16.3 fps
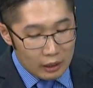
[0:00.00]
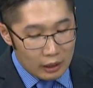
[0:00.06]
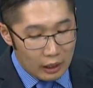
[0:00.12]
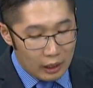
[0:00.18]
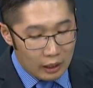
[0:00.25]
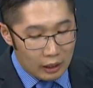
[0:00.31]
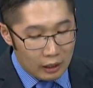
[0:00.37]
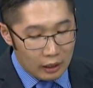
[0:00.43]

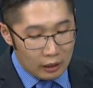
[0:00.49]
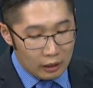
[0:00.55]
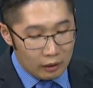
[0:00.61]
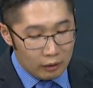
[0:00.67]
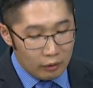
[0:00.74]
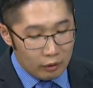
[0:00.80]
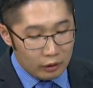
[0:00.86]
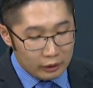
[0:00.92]

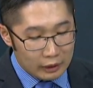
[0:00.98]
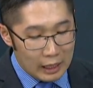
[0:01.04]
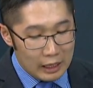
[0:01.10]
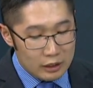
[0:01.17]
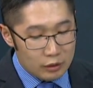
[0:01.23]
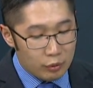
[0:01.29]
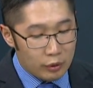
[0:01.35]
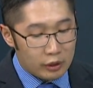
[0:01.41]

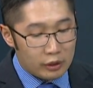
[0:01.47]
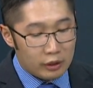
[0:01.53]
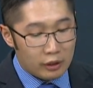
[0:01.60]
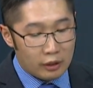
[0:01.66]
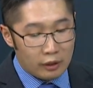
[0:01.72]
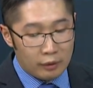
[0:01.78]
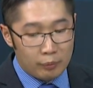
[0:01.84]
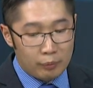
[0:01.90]
Last week,
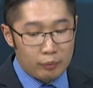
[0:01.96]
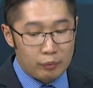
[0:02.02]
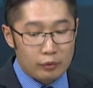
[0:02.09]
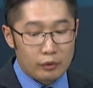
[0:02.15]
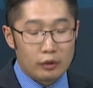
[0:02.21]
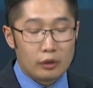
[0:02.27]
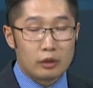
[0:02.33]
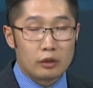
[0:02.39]
the
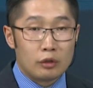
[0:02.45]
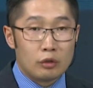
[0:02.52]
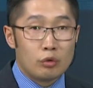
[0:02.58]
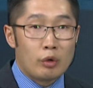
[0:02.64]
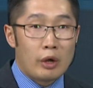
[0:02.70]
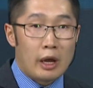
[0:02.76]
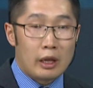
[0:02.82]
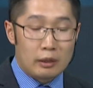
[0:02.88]
new
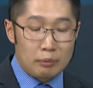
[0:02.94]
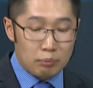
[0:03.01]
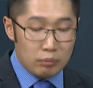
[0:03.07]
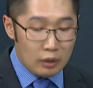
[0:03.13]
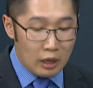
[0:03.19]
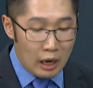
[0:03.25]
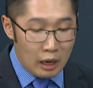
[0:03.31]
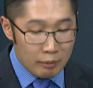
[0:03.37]
head
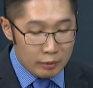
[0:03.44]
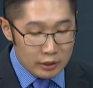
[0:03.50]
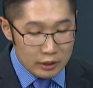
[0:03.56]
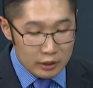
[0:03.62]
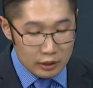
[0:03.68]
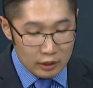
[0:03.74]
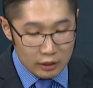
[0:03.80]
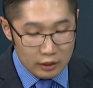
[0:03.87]

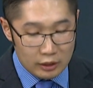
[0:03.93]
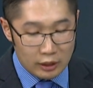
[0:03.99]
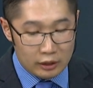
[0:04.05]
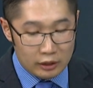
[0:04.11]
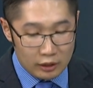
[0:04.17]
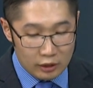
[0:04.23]
promised that he